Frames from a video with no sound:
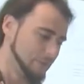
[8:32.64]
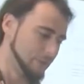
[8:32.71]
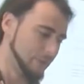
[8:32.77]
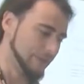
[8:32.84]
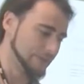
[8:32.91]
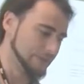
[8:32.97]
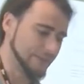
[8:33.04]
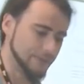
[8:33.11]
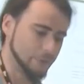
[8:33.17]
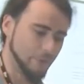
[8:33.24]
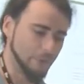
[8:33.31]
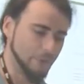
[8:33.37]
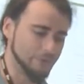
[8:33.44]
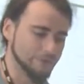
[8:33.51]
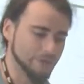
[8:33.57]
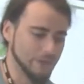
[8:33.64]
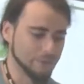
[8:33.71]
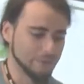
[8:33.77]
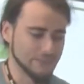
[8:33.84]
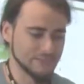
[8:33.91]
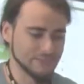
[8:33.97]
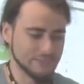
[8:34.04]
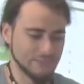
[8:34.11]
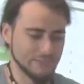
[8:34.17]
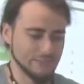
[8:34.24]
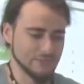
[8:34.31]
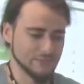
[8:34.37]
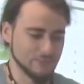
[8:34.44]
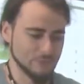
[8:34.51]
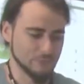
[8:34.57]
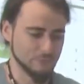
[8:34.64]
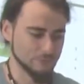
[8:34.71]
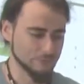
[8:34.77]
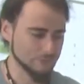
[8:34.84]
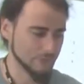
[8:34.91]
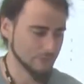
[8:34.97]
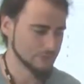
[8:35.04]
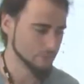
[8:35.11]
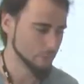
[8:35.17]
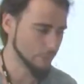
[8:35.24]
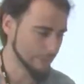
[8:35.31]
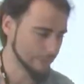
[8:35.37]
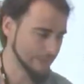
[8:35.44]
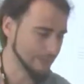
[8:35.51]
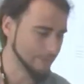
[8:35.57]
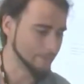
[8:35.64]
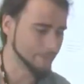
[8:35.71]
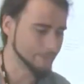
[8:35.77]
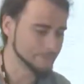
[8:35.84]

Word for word: real demo of how this is, is working.